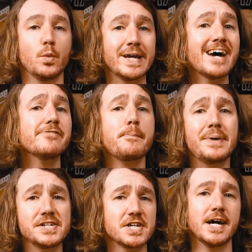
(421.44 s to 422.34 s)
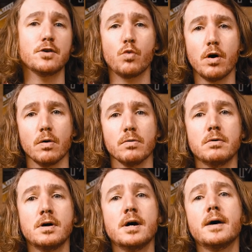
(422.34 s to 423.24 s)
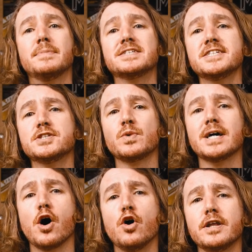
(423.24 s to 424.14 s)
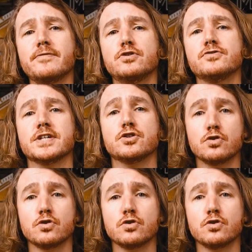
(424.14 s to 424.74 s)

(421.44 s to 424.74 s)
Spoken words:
We have pitch and roll, but since we are only fusing